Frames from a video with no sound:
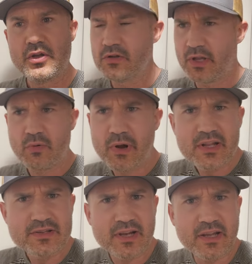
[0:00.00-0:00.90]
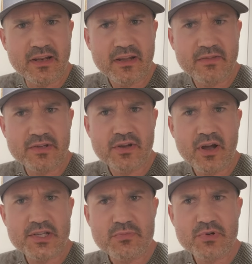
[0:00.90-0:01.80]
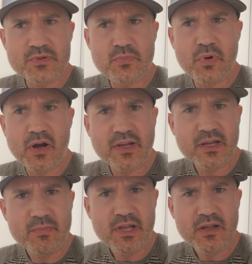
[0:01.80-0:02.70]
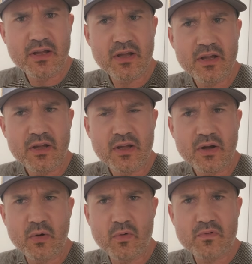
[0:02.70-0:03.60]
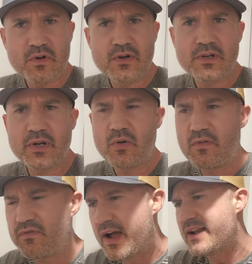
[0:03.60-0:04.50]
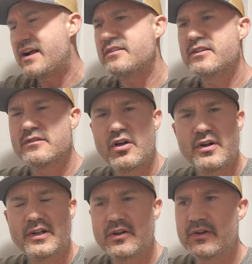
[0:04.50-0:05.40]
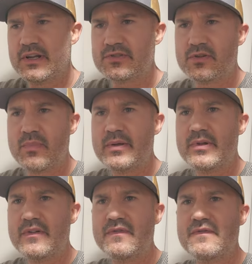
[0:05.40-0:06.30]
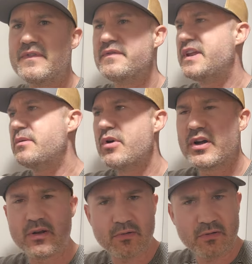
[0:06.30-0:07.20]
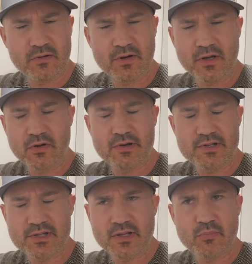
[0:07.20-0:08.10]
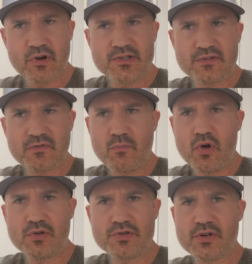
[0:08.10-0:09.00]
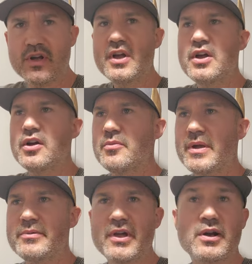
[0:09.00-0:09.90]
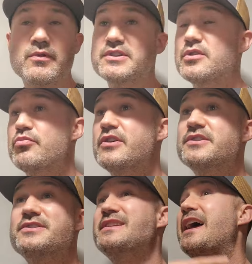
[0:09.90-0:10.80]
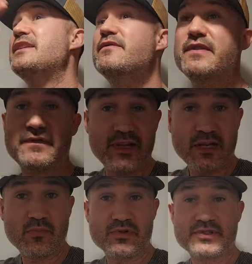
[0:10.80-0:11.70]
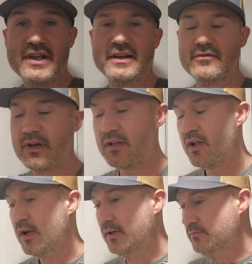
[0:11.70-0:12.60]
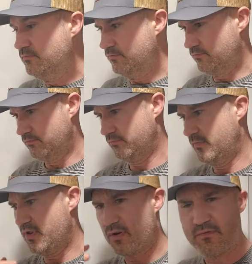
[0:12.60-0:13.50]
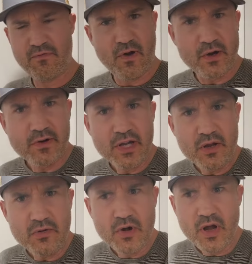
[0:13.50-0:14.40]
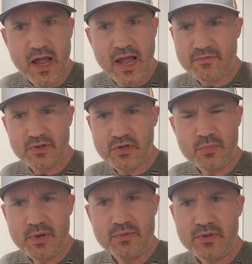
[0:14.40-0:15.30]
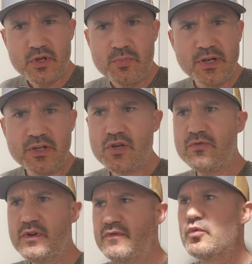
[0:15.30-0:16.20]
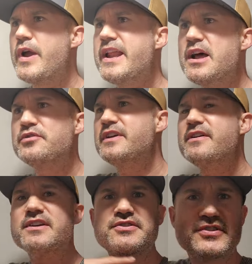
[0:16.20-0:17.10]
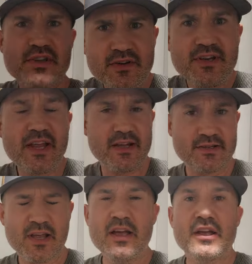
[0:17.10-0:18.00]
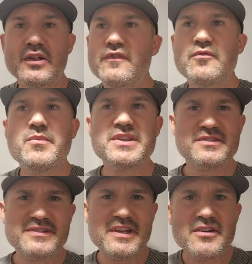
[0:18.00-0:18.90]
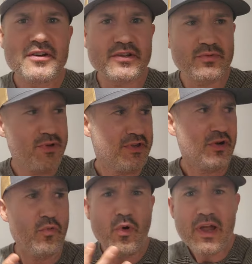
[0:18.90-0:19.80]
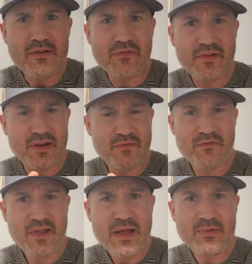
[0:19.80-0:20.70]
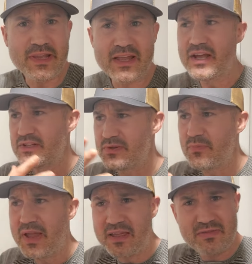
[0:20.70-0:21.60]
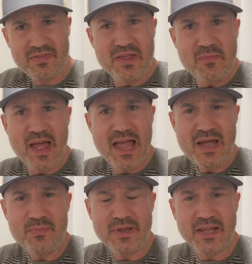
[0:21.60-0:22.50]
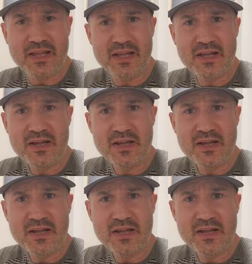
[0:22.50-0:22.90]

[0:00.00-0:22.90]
you're like, "Wait a second, this customer is bucking me over you know a five dollar lawn increase or maybe 15 buck in, increase on the price of mulch or, or maybe you got to raise their prices 10 15 percent right they're firing you after you've been you've been you've, you've ran out there on Sundays. You've missed dinners with your wife and family to make them happy.